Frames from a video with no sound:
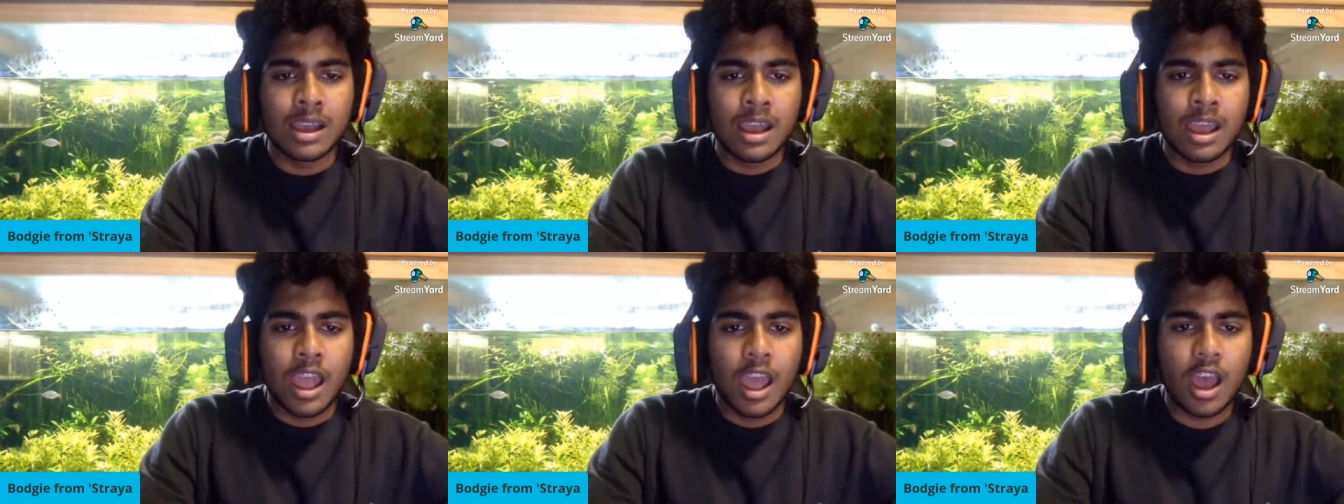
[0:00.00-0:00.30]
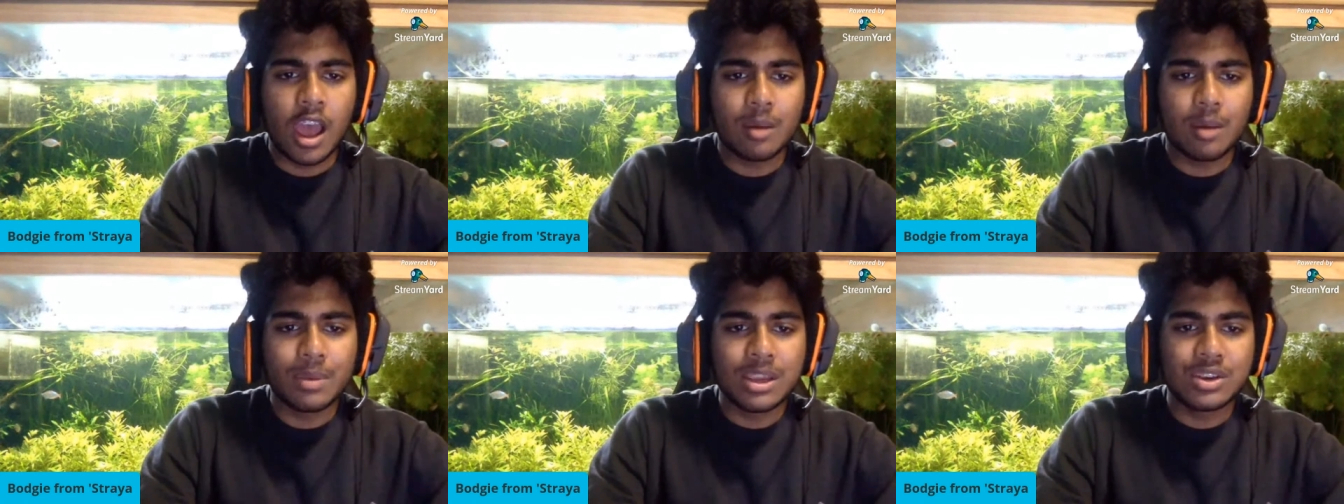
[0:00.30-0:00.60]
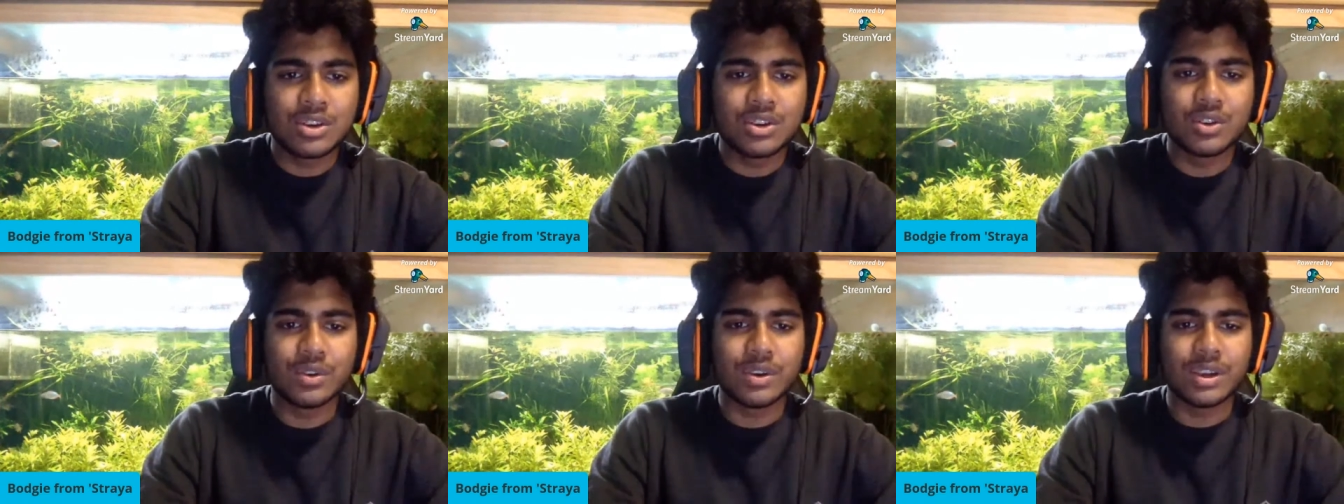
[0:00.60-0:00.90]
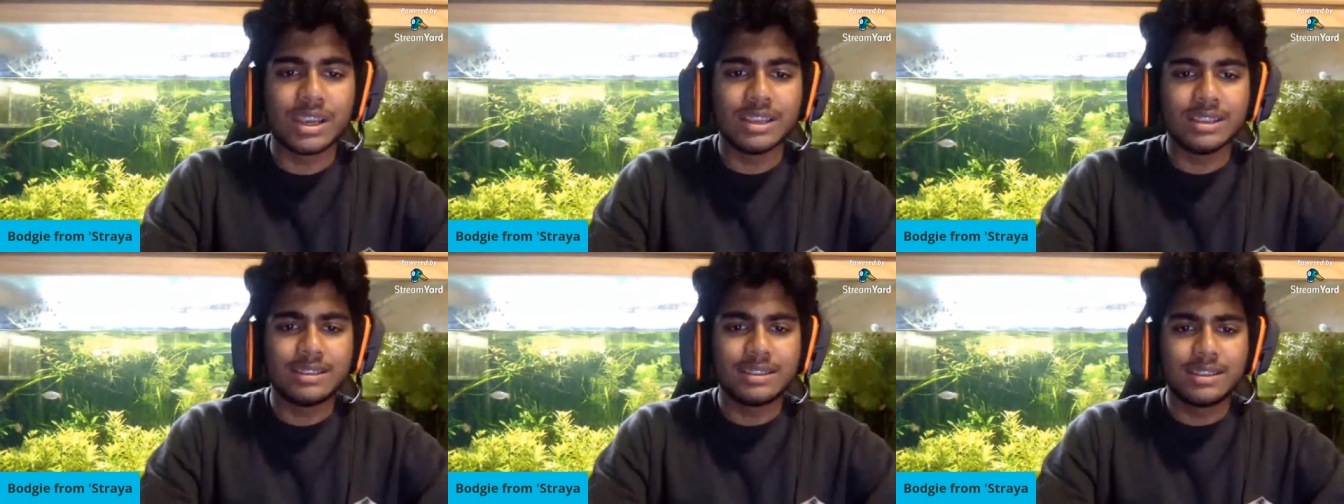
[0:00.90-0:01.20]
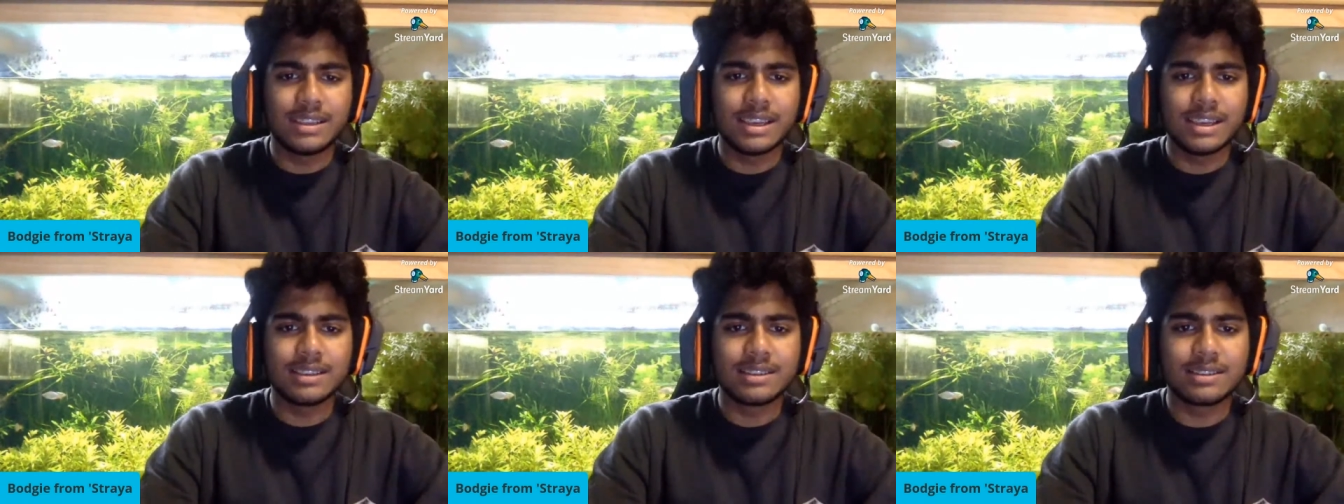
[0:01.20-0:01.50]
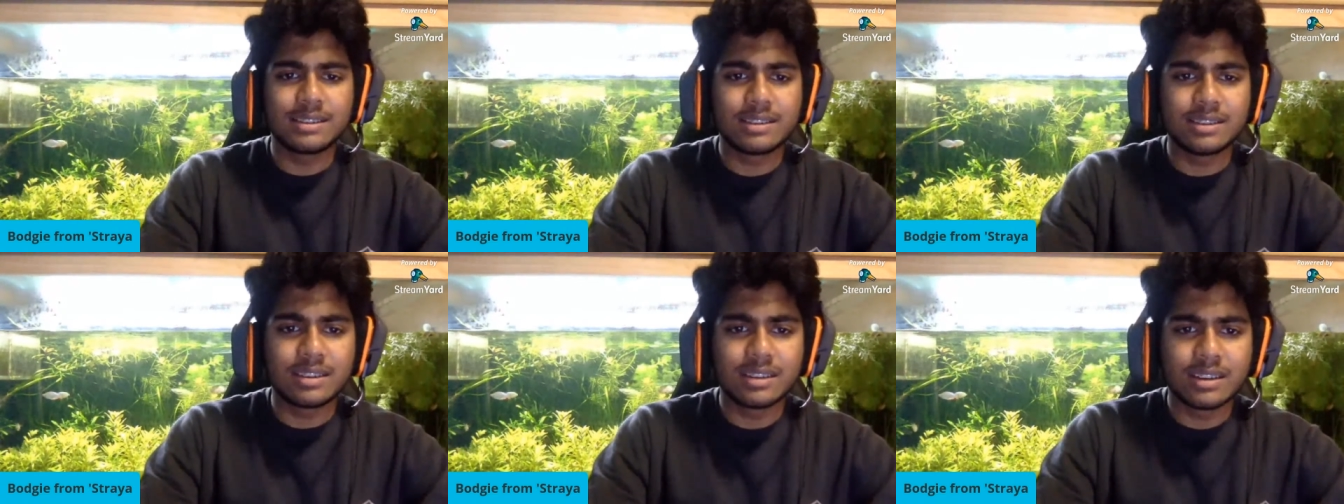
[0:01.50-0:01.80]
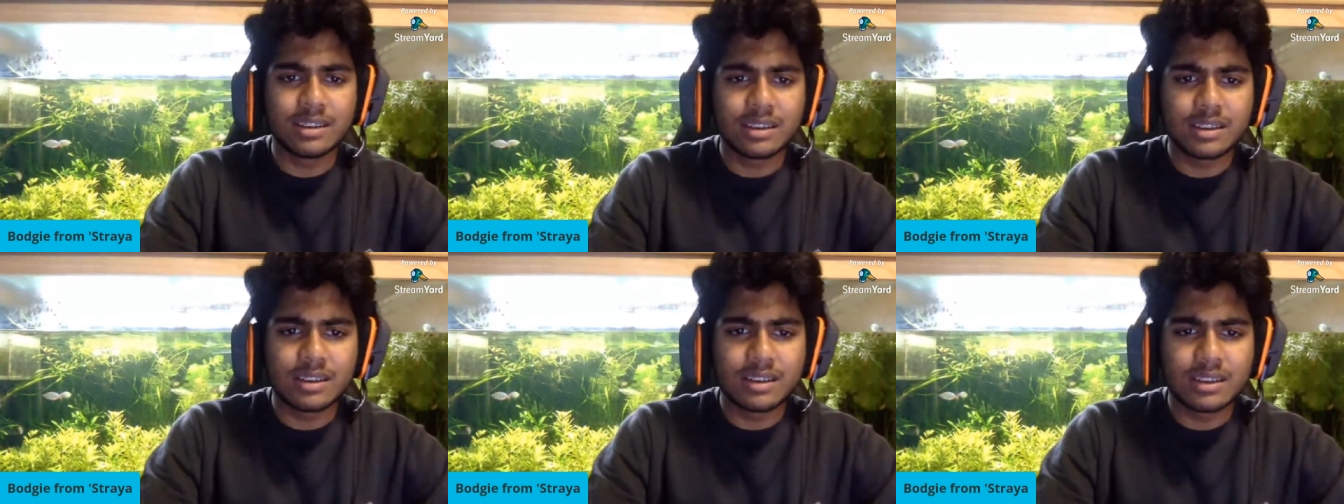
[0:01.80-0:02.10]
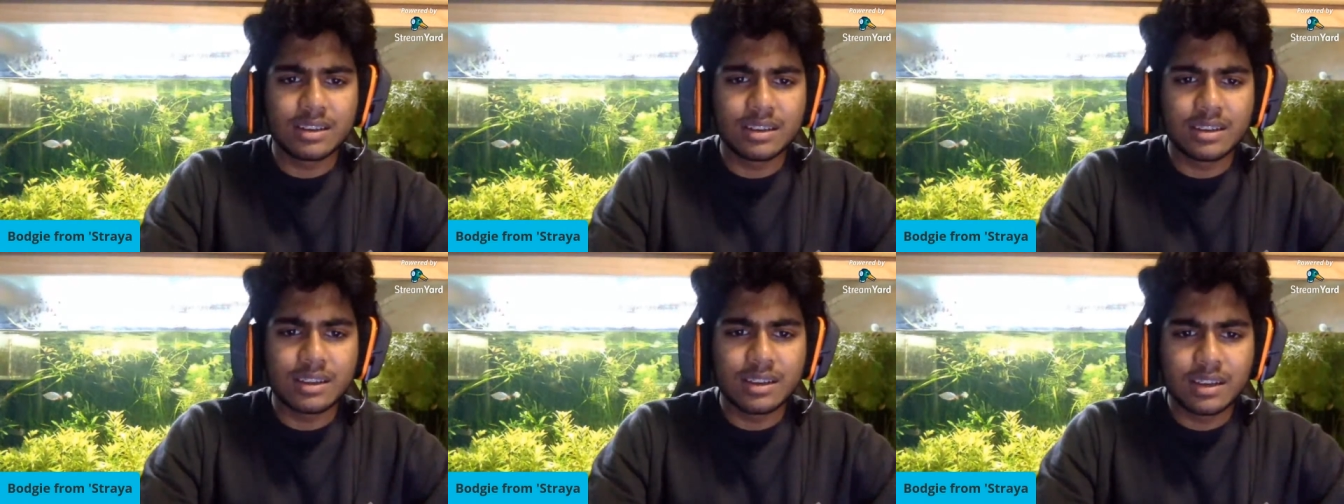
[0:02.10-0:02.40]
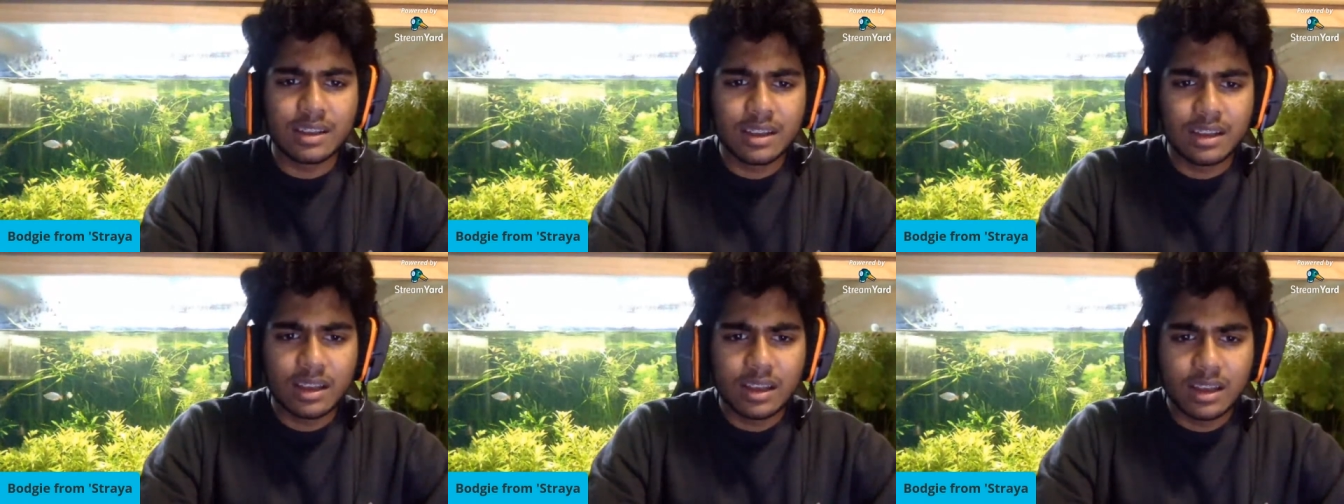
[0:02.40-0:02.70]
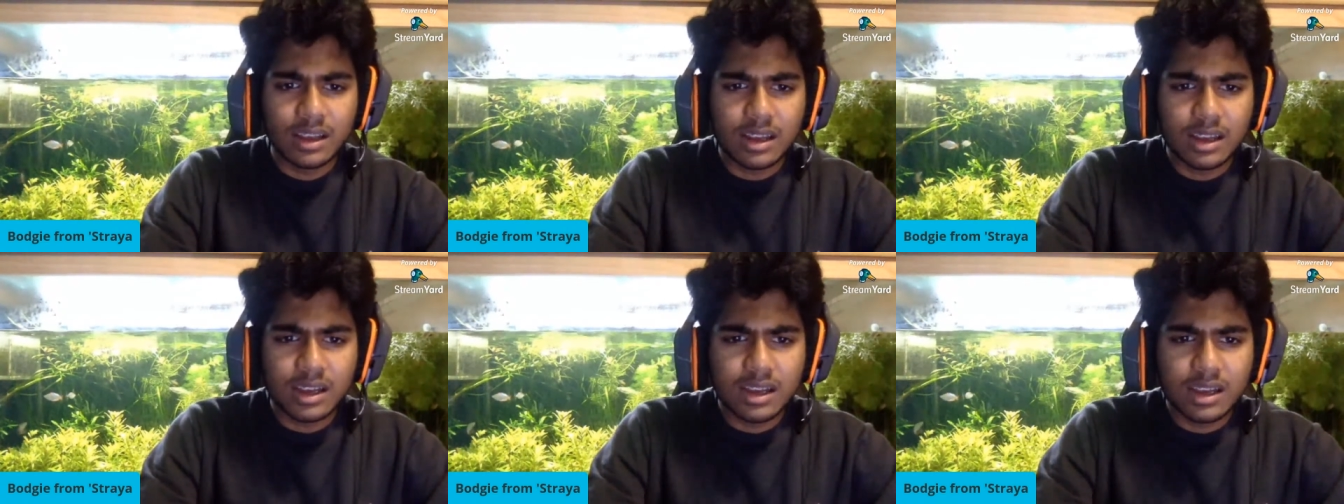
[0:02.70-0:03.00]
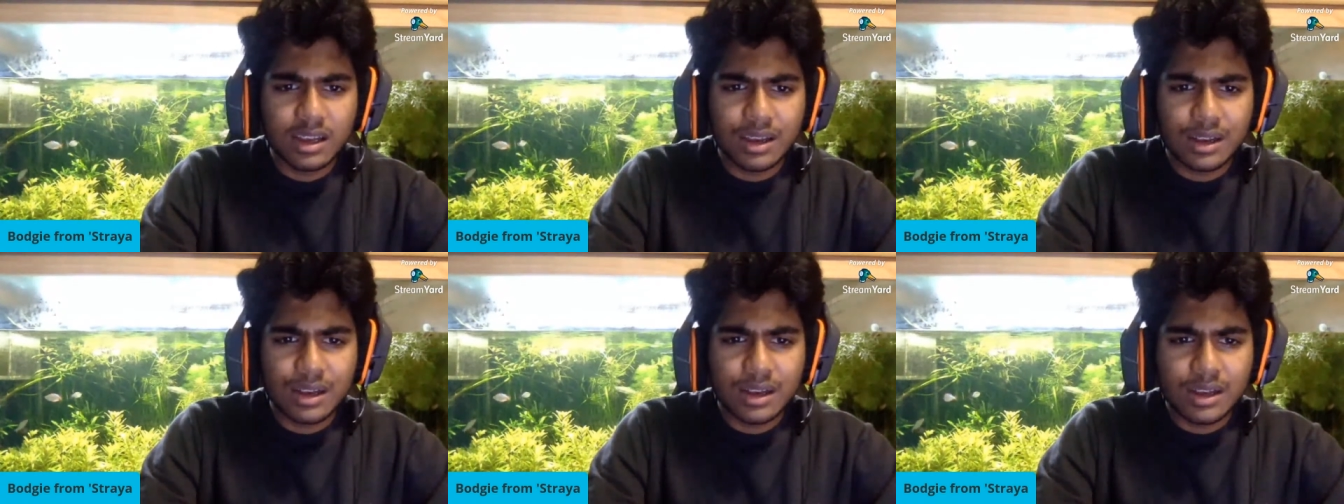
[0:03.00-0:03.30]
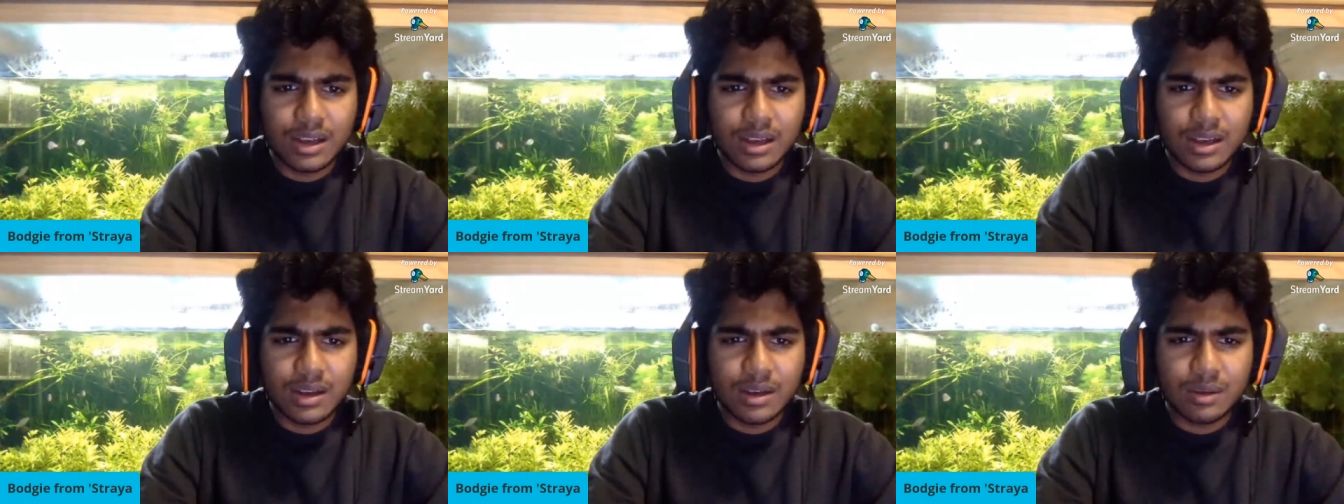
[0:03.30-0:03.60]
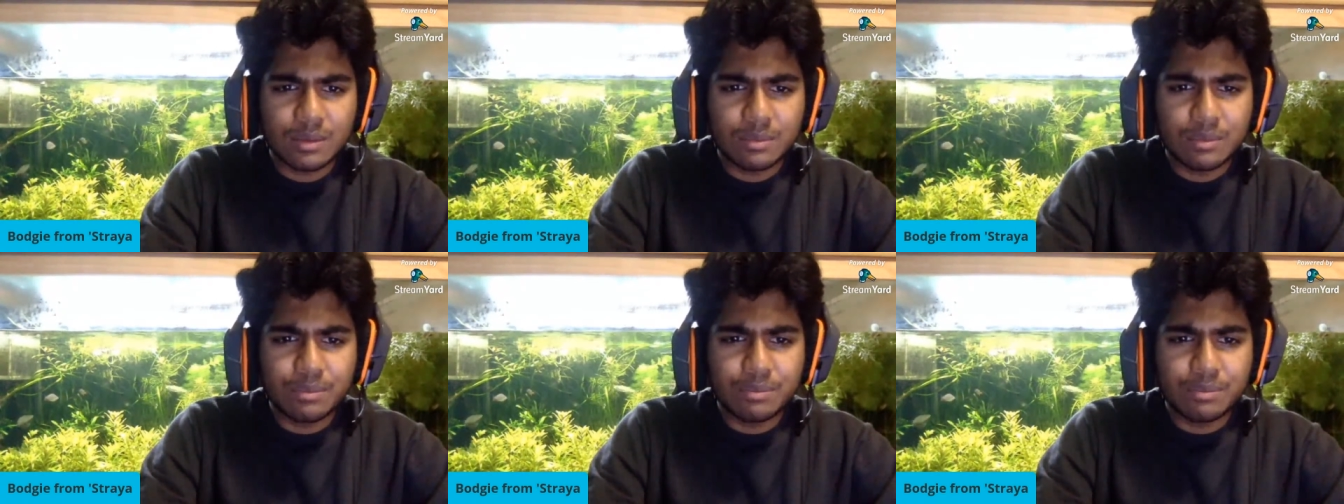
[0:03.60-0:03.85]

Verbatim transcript: Harming Jew, is this. Uh,